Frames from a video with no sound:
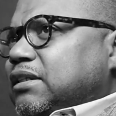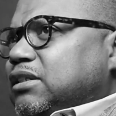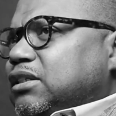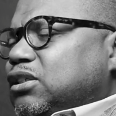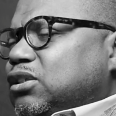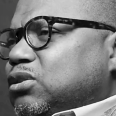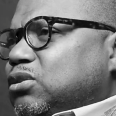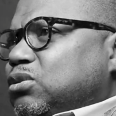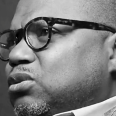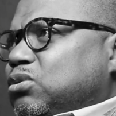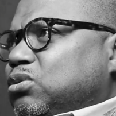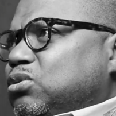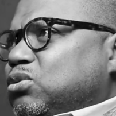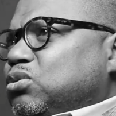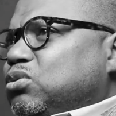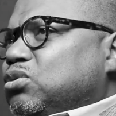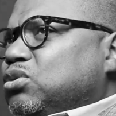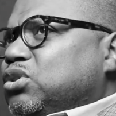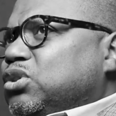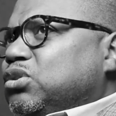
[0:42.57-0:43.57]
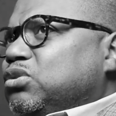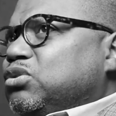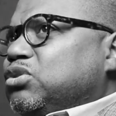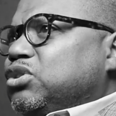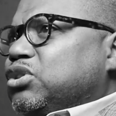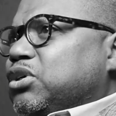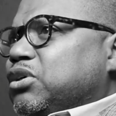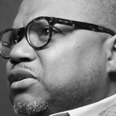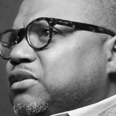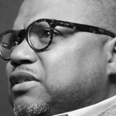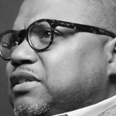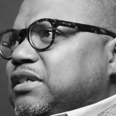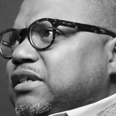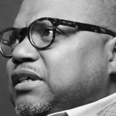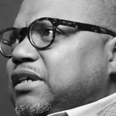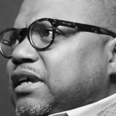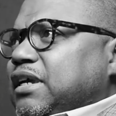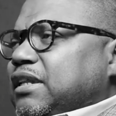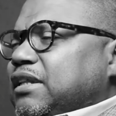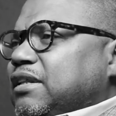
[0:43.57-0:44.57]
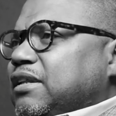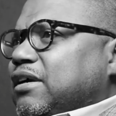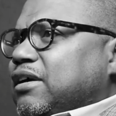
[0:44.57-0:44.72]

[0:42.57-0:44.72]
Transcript: to New Jersey in